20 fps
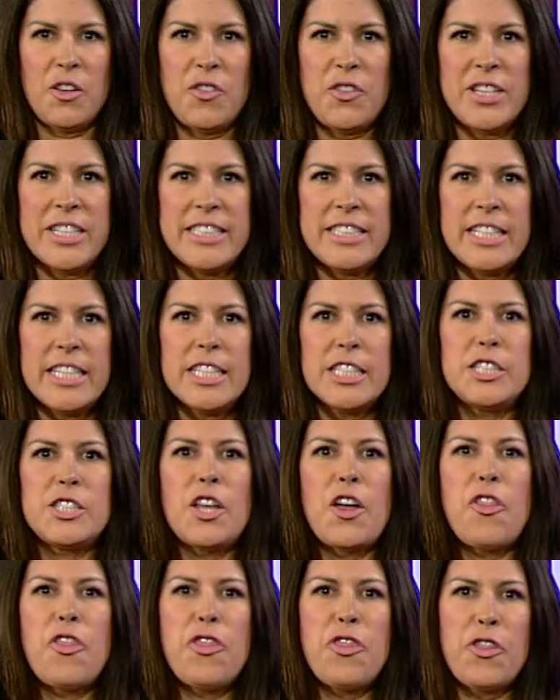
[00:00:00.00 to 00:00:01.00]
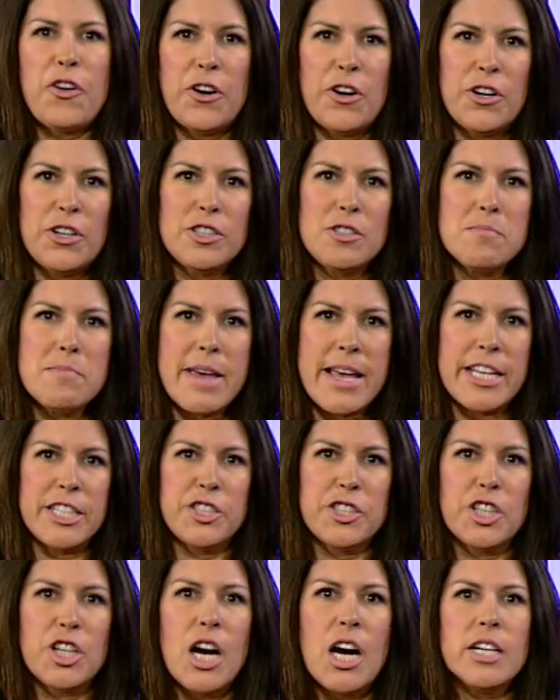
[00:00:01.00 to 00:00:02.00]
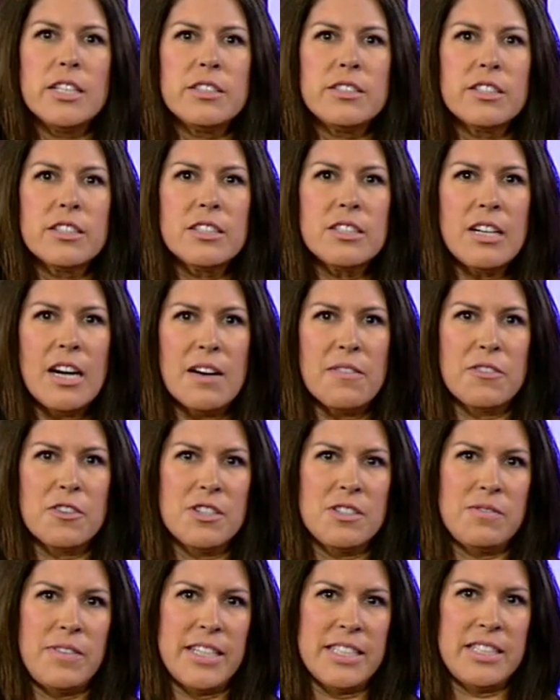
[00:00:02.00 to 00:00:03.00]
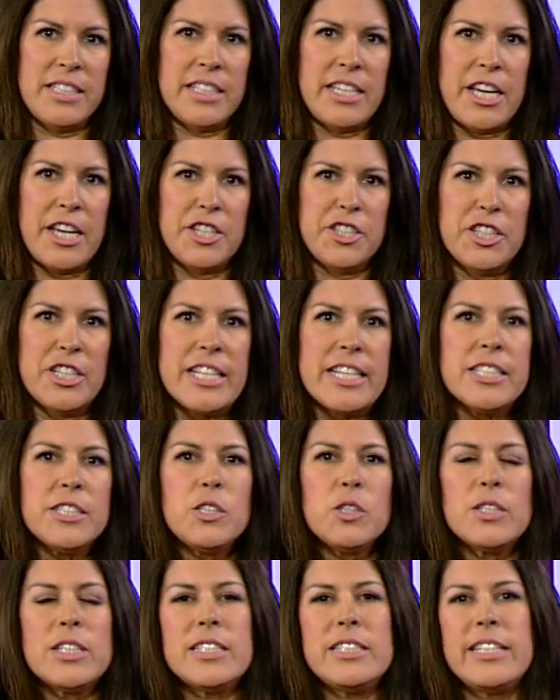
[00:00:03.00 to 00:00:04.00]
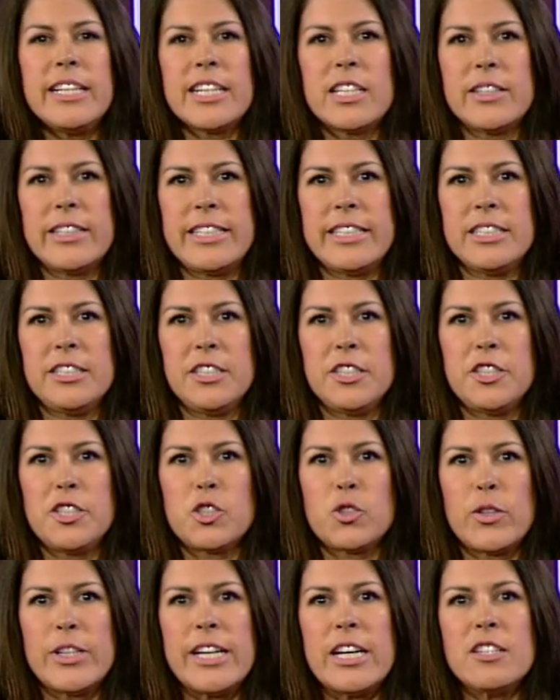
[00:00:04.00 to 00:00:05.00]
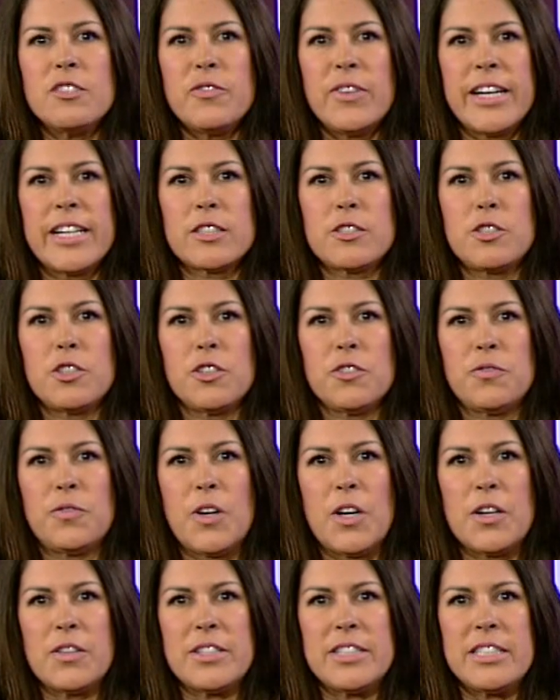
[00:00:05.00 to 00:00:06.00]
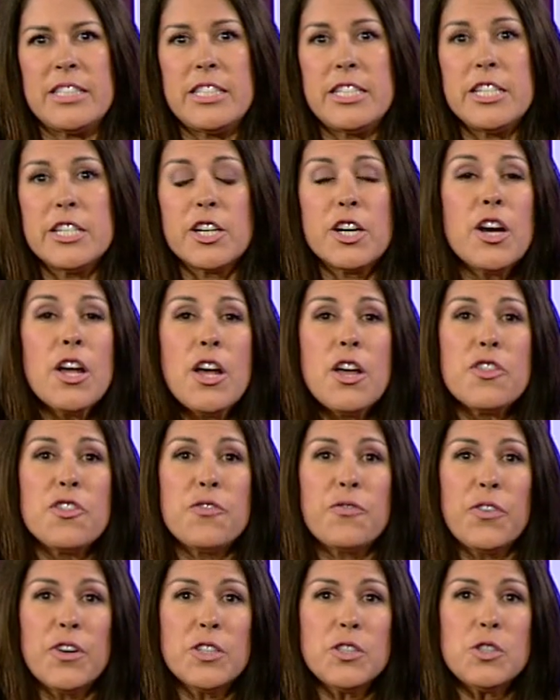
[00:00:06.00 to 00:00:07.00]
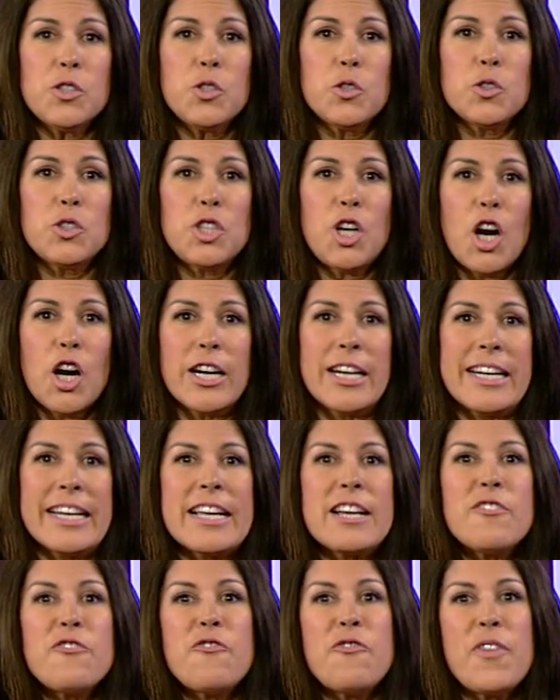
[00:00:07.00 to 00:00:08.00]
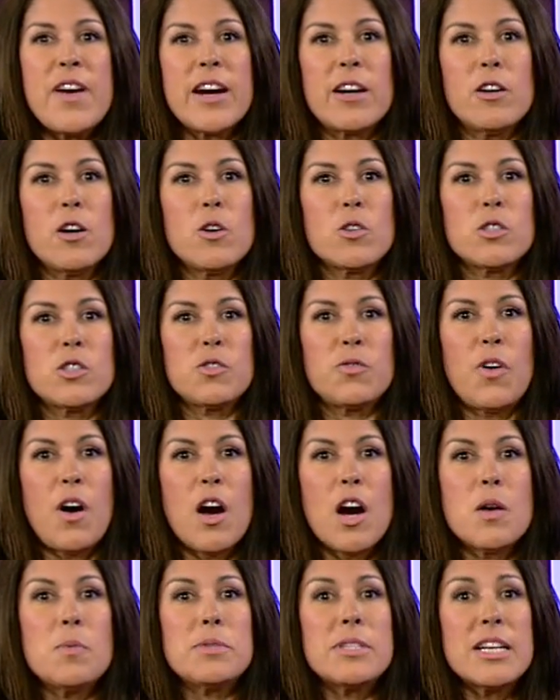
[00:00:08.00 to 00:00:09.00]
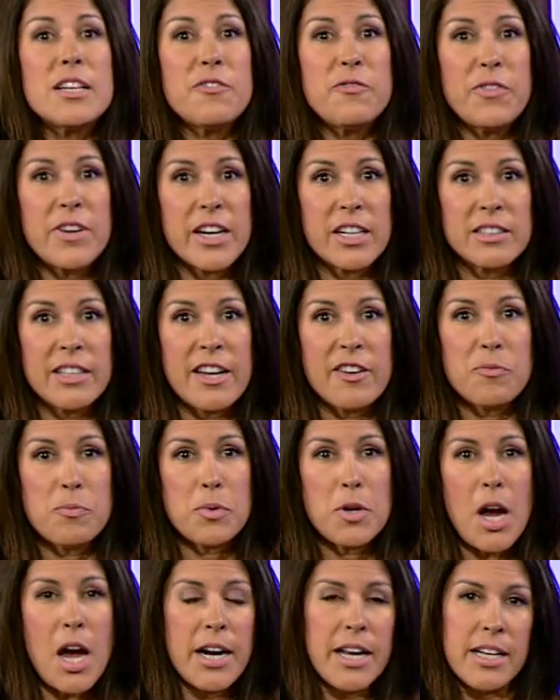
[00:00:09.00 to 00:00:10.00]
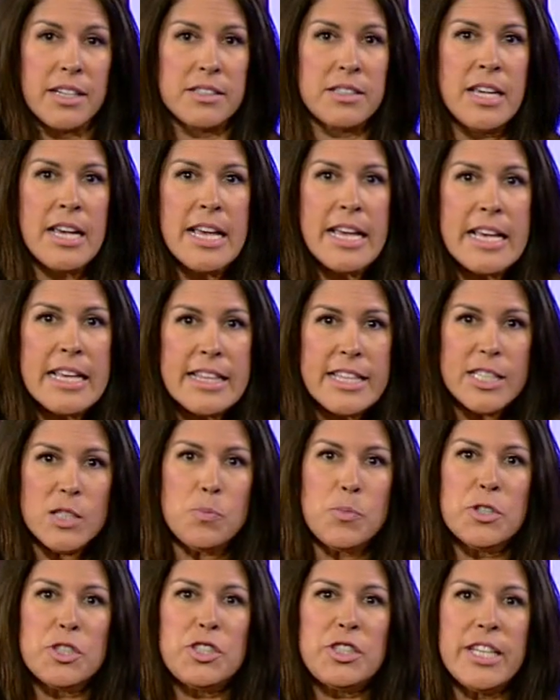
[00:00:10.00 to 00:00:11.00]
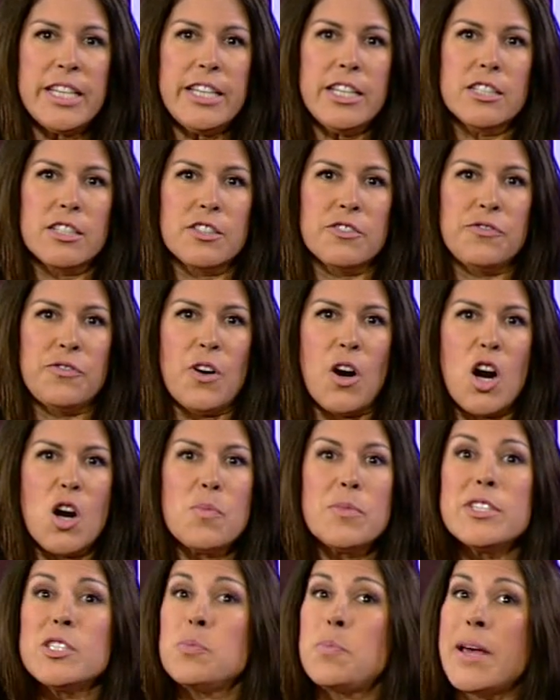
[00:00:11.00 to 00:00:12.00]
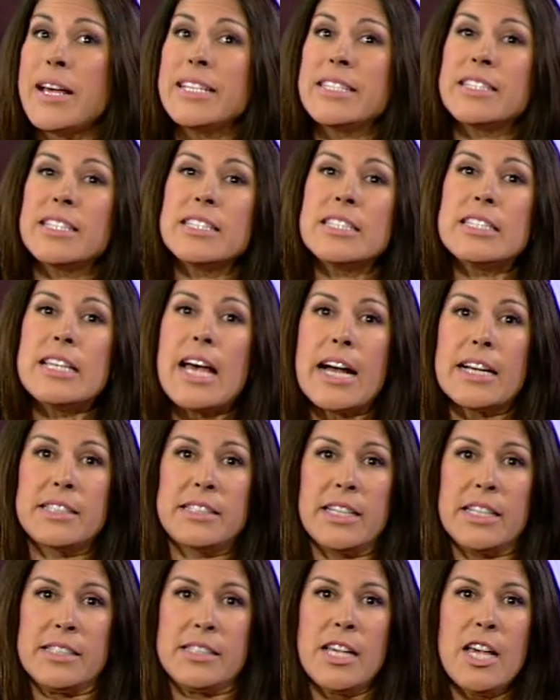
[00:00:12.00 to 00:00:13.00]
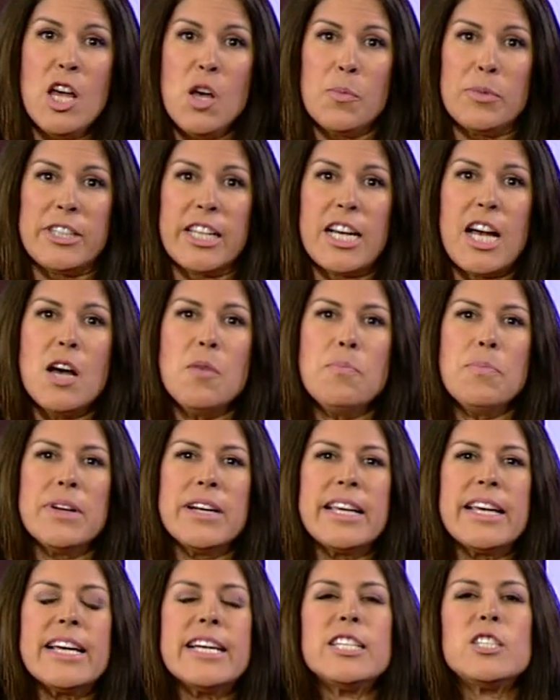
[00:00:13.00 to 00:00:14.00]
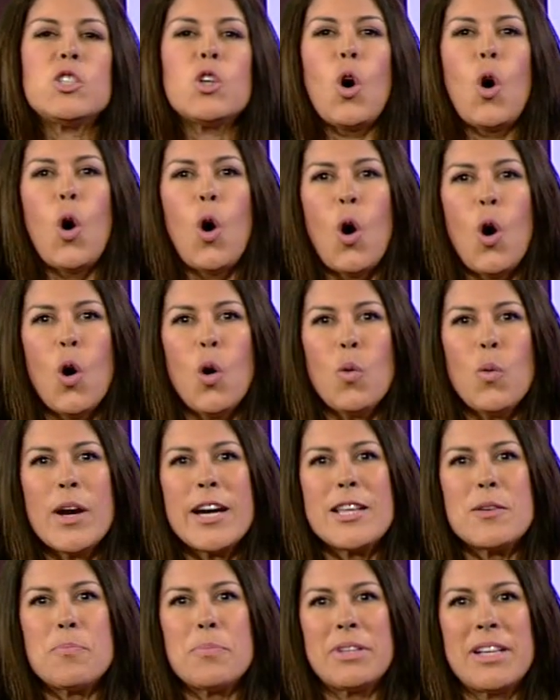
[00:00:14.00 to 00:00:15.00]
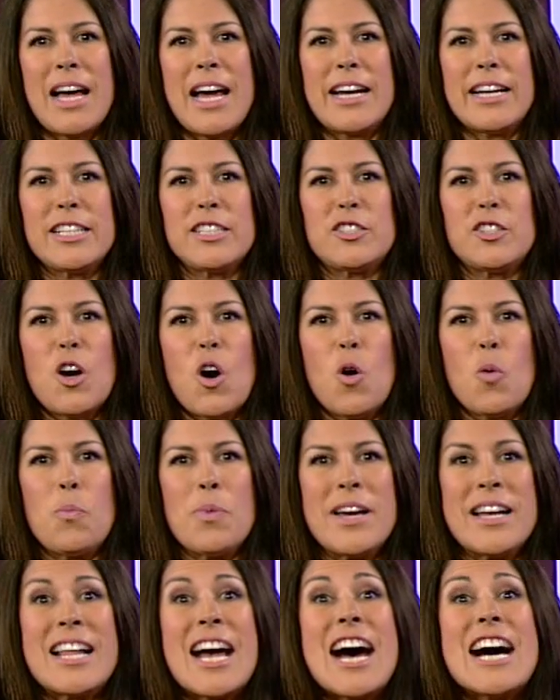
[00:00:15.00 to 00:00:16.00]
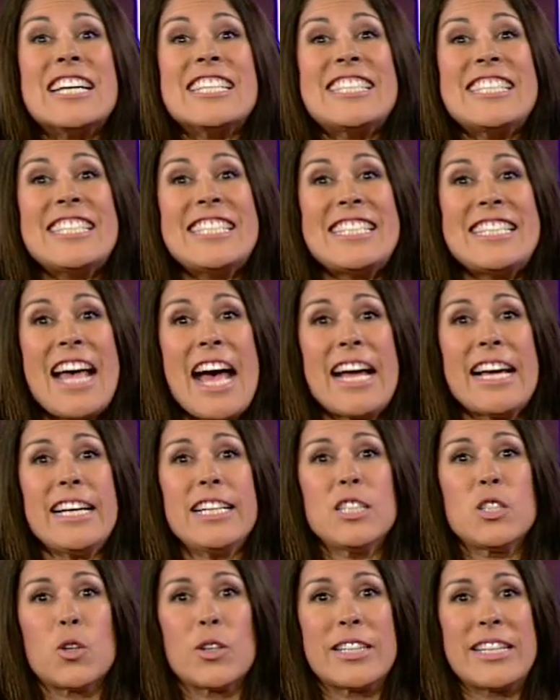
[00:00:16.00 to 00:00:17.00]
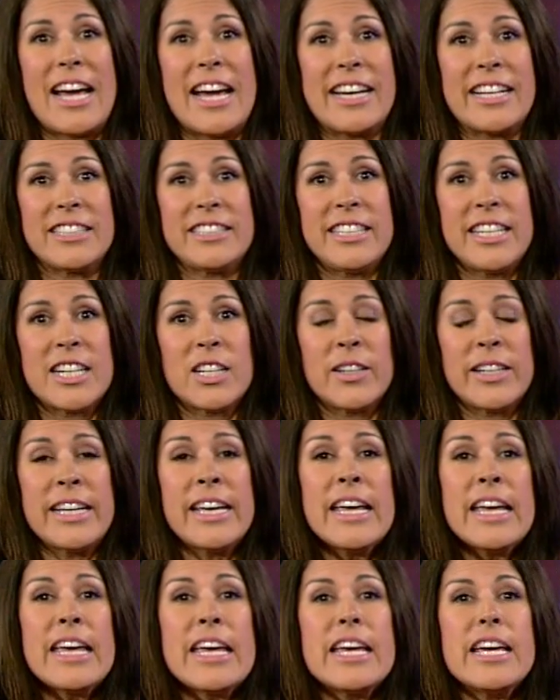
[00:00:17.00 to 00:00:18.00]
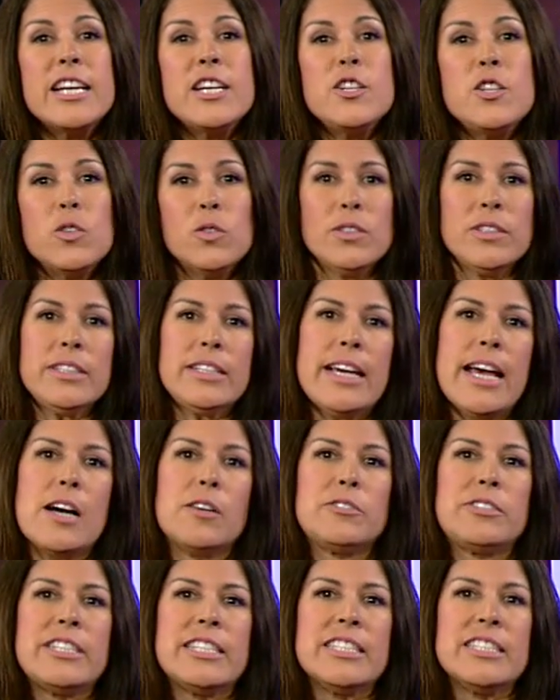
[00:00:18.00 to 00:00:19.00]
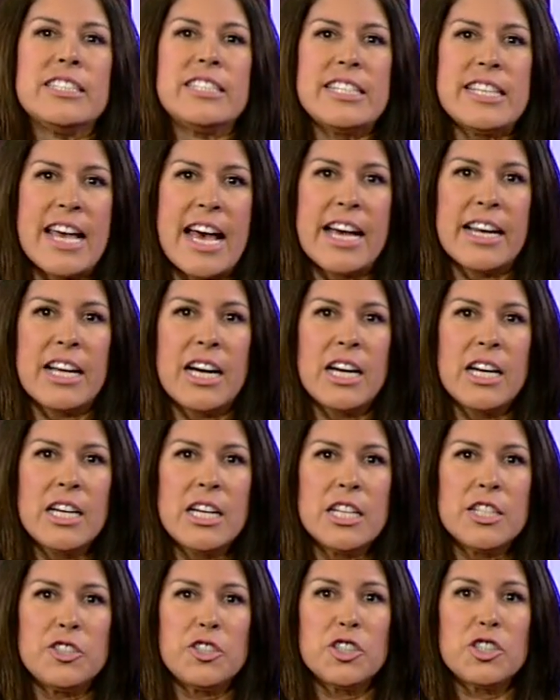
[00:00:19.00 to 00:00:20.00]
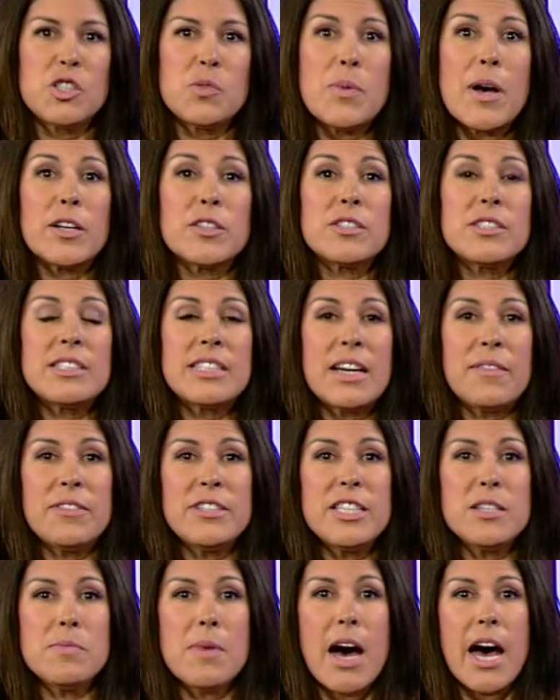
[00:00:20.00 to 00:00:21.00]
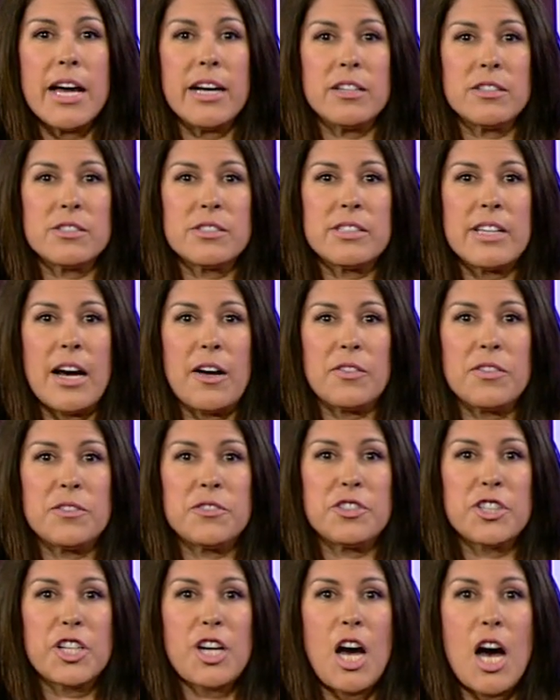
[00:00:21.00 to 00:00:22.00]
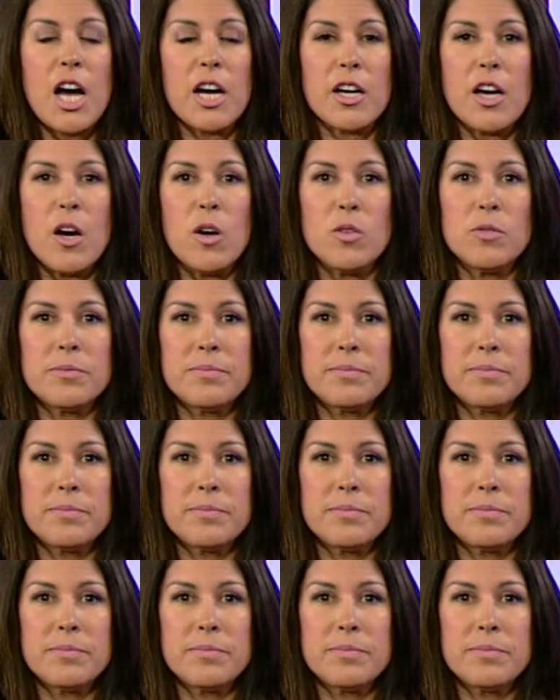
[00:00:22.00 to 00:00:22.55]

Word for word: This is the third major undercover investigation into the dairy industry unveiled so far this year, the first two targeting Fair Oaks Farms and Fairlife Products. This particular farm is based in Texas, but the company is already planning to open a second organic dairy in Newton County, Indiana, just about 70 miles south of Chicago.